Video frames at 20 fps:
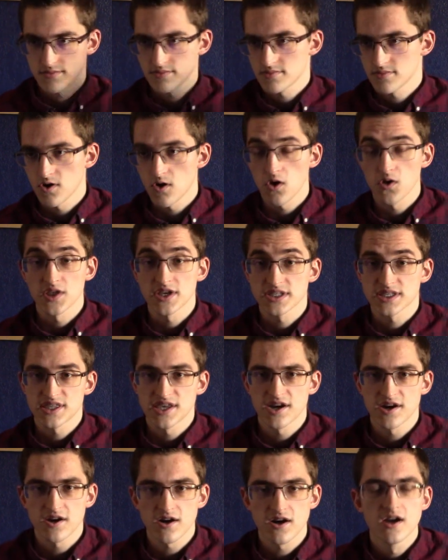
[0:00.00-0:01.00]
all that's
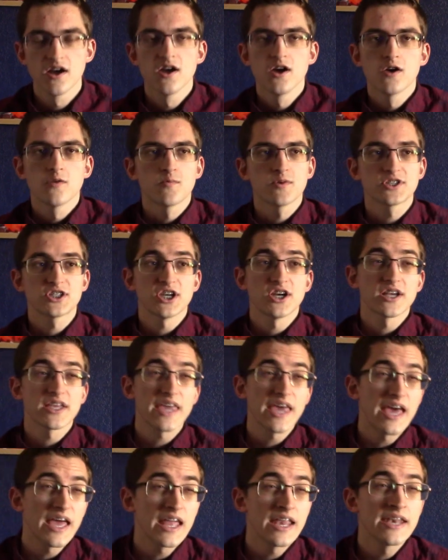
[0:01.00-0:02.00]
there, which
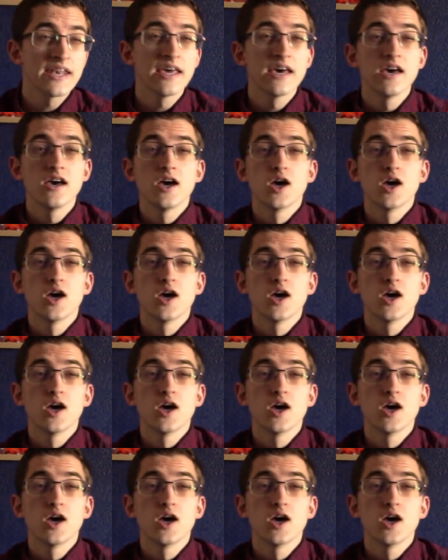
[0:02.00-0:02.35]
again